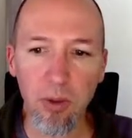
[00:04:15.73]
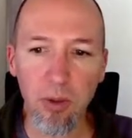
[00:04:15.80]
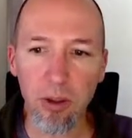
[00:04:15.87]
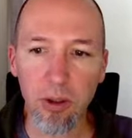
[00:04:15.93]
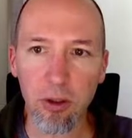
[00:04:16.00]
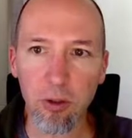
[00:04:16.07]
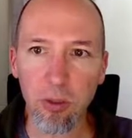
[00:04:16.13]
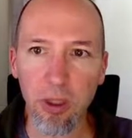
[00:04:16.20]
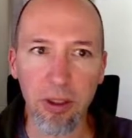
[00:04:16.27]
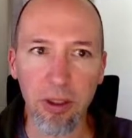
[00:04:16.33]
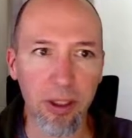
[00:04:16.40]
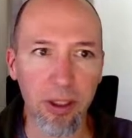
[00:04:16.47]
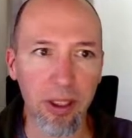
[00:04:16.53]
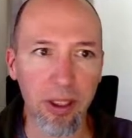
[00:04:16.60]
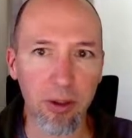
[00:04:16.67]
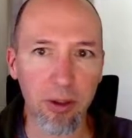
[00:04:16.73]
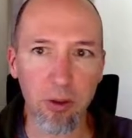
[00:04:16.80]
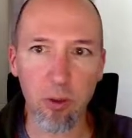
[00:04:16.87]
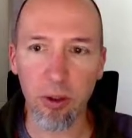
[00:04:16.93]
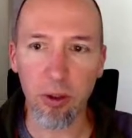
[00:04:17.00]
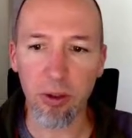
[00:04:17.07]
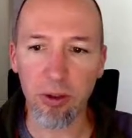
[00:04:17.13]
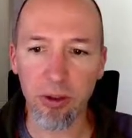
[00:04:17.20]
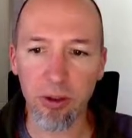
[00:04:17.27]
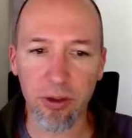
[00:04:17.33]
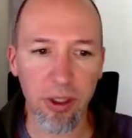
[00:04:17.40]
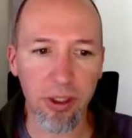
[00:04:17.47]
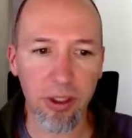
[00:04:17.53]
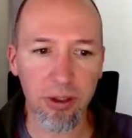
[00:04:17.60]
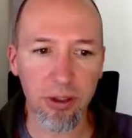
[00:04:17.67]
Just by looking at the corners and
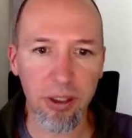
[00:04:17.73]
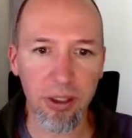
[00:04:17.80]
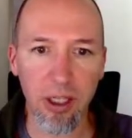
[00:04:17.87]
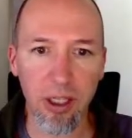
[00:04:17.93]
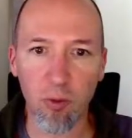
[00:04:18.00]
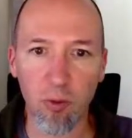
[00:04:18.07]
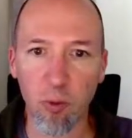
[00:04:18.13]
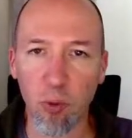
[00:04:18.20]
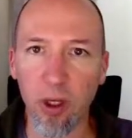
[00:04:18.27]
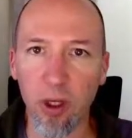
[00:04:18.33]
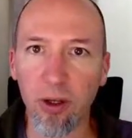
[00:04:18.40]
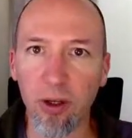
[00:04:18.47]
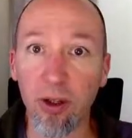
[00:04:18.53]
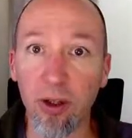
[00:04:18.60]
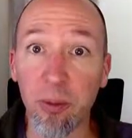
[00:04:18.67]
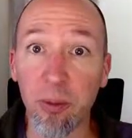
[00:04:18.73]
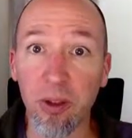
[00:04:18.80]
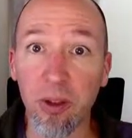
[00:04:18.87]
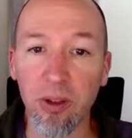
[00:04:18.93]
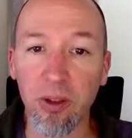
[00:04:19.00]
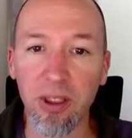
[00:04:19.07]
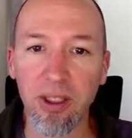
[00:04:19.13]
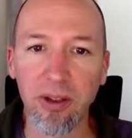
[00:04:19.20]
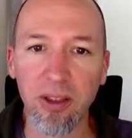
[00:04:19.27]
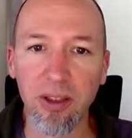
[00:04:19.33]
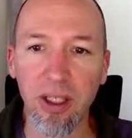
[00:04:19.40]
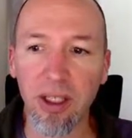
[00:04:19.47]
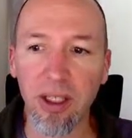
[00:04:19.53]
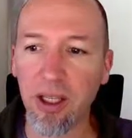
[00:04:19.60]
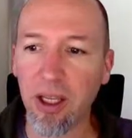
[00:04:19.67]
trying to see kind of where the middle is.
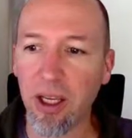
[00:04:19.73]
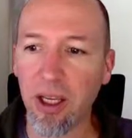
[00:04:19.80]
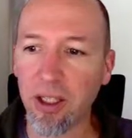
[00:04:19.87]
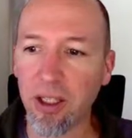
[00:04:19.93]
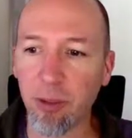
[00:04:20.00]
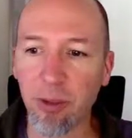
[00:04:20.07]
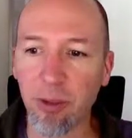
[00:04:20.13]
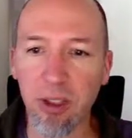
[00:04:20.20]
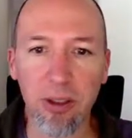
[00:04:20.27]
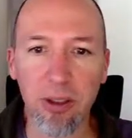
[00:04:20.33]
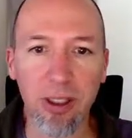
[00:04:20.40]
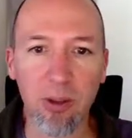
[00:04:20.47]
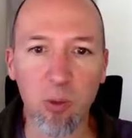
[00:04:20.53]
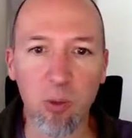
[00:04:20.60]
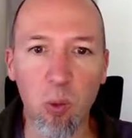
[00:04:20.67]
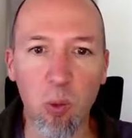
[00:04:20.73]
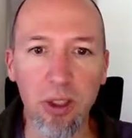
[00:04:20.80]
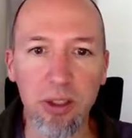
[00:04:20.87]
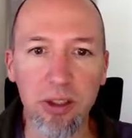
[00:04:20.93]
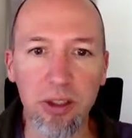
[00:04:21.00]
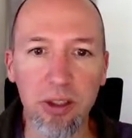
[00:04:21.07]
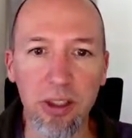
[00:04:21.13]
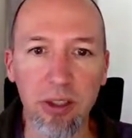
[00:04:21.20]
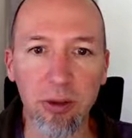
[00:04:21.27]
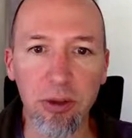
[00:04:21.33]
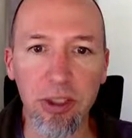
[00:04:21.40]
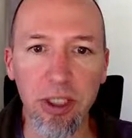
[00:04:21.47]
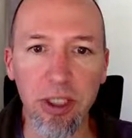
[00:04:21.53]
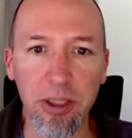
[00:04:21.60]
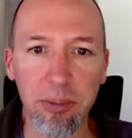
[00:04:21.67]
And then I'm going to click one single
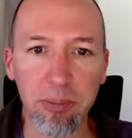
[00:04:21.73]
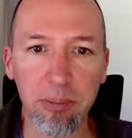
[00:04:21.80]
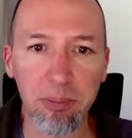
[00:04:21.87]
time,